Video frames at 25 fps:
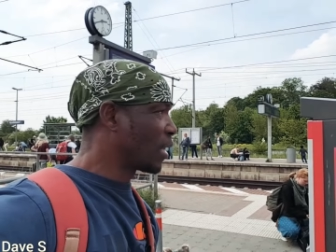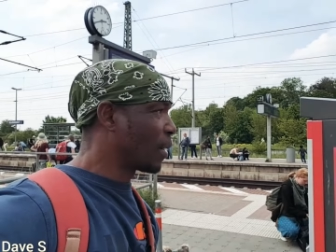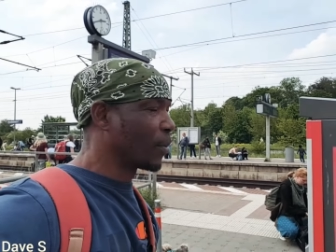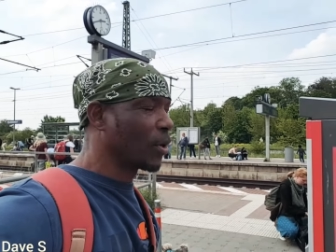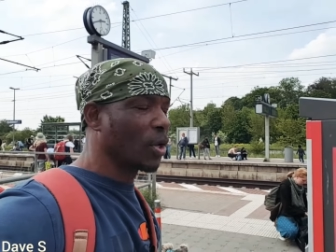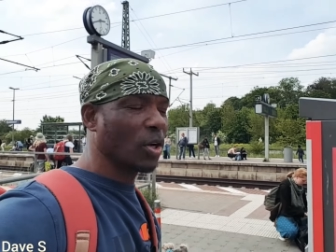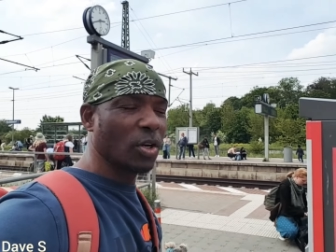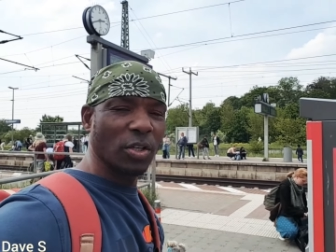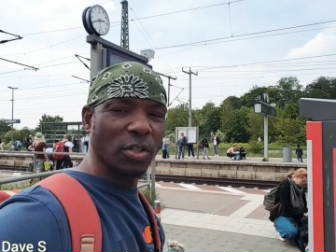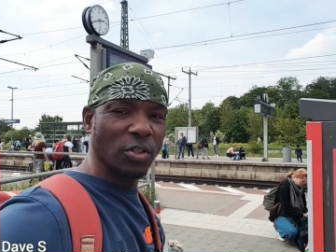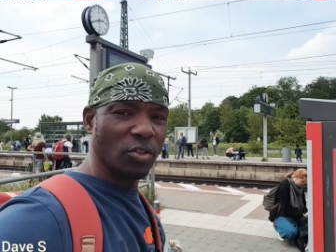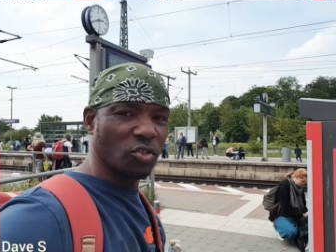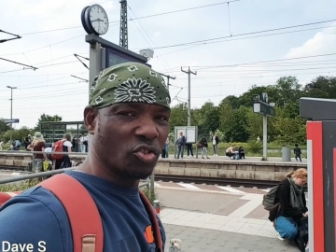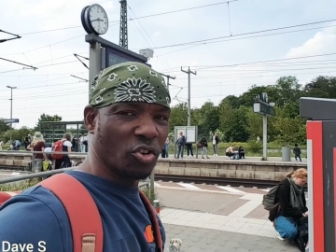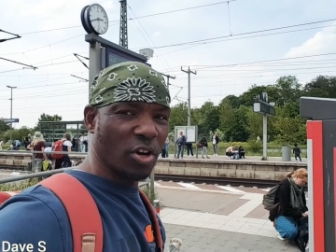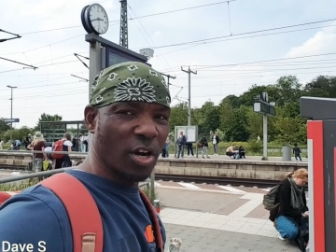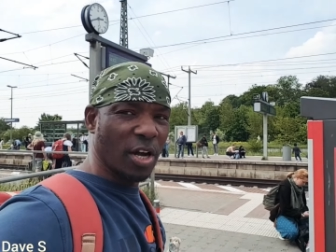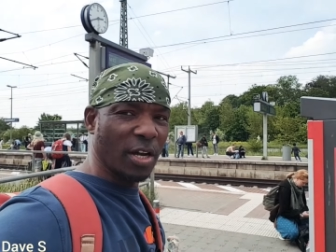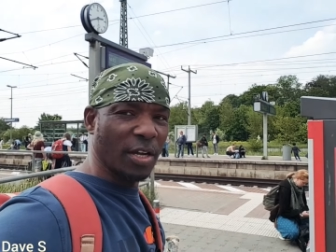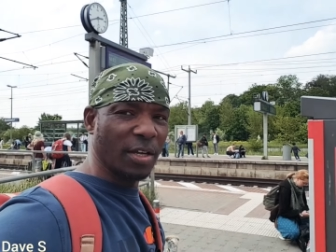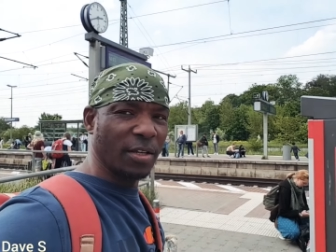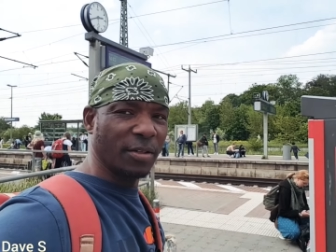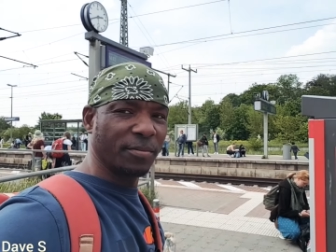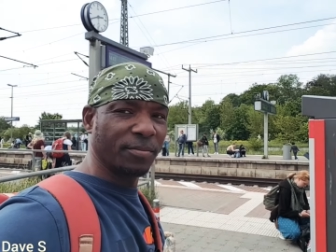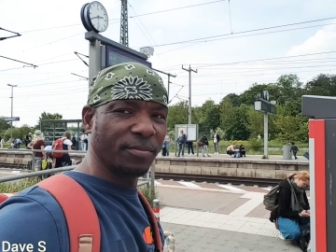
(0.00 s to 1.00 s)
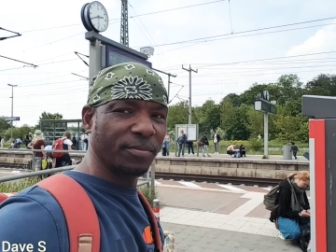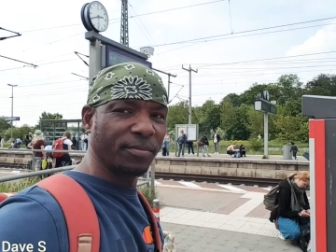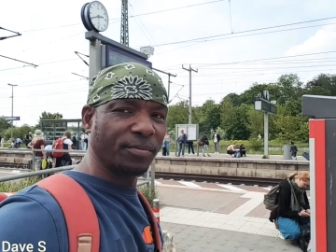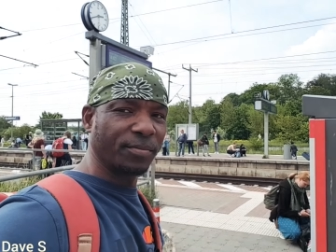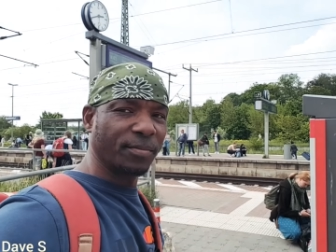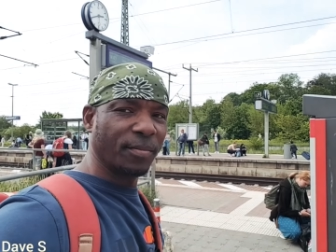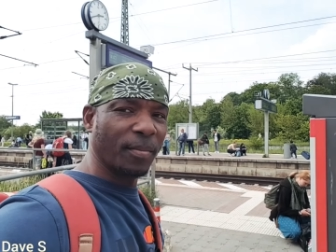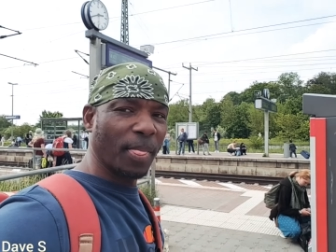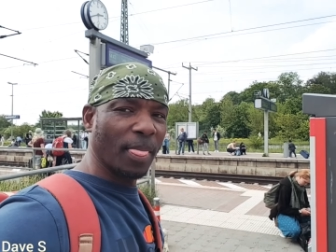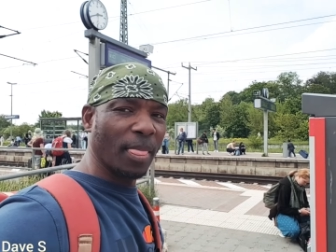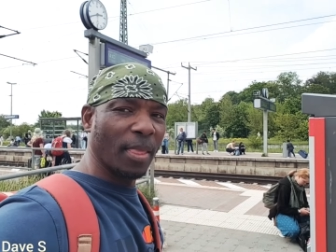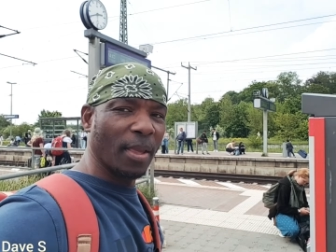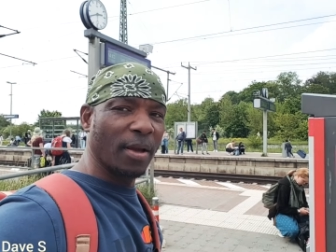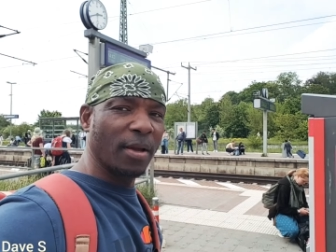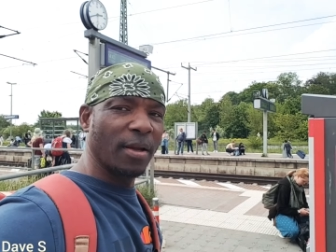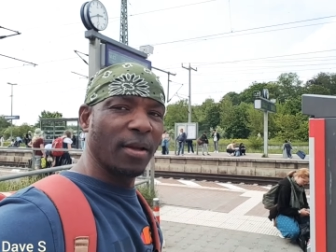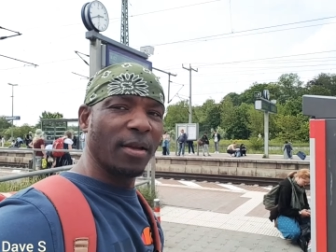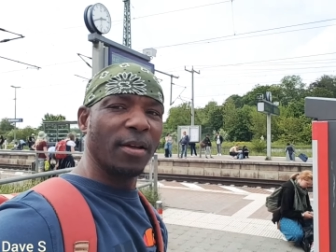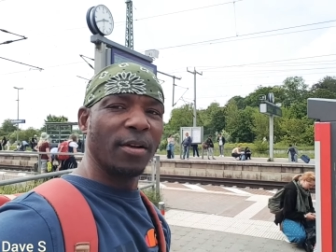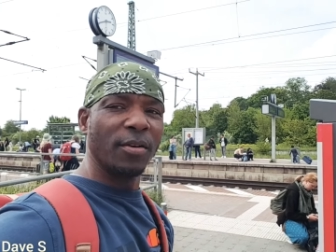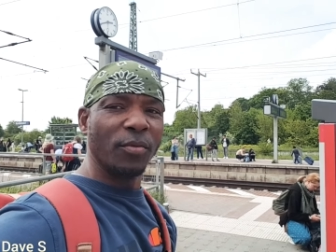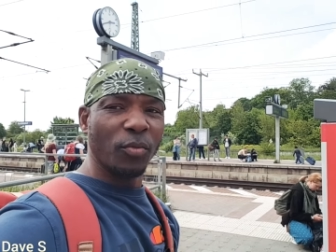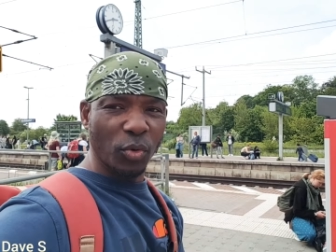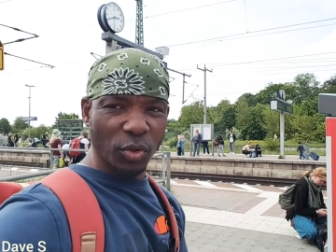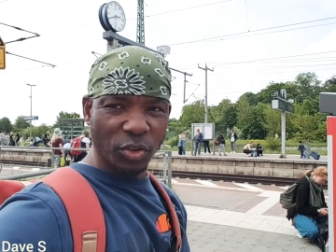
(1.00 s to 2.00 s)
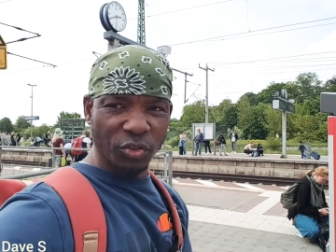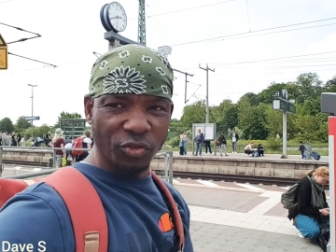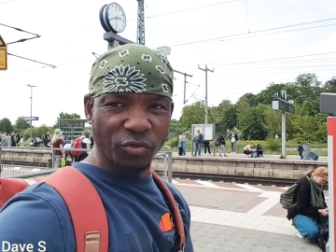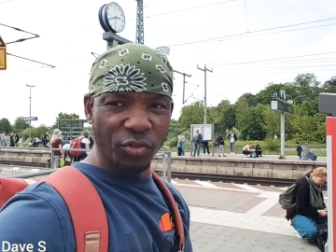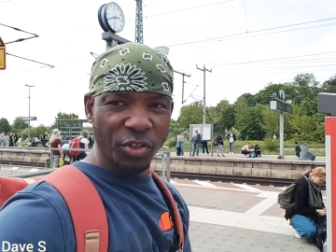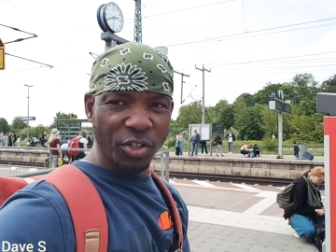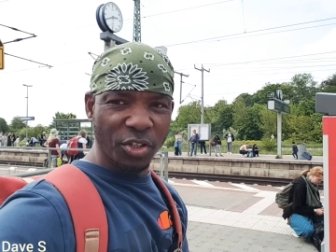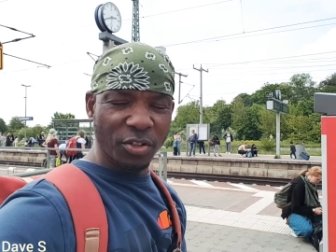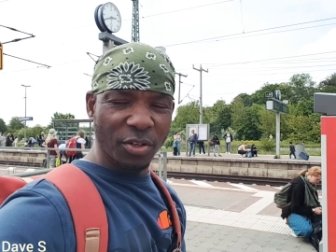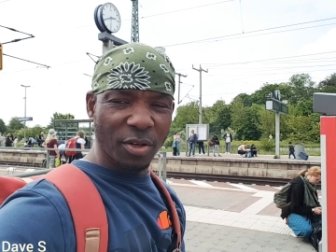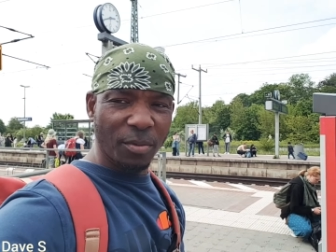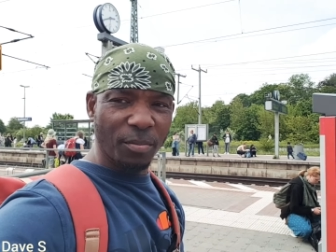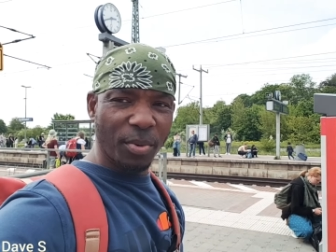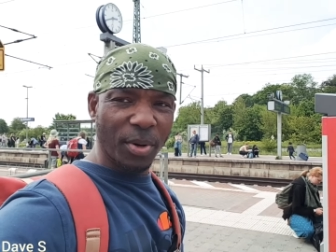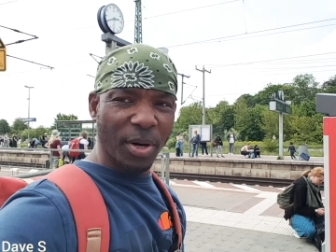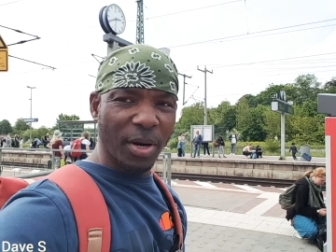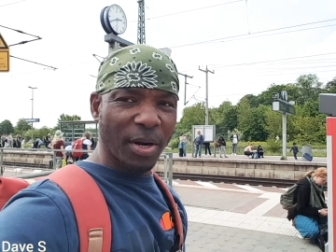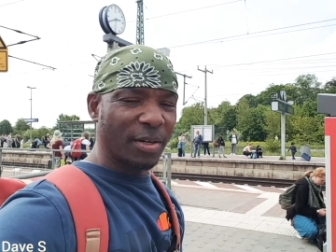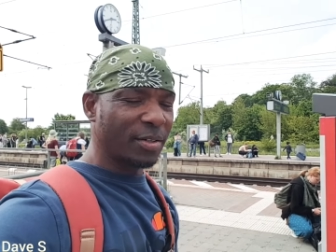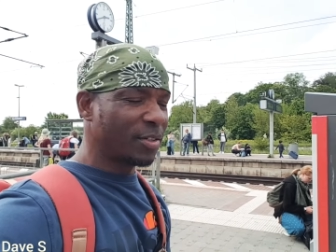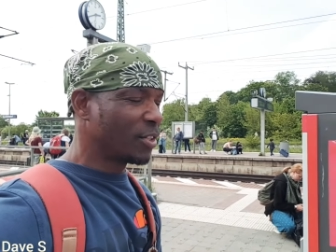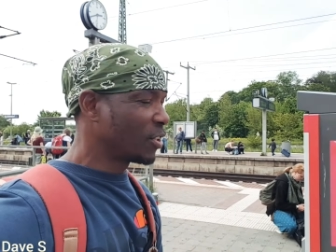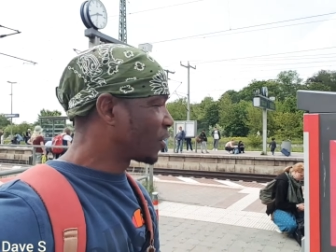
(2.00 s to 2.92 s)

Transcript: I'm not gonna try it with regional brand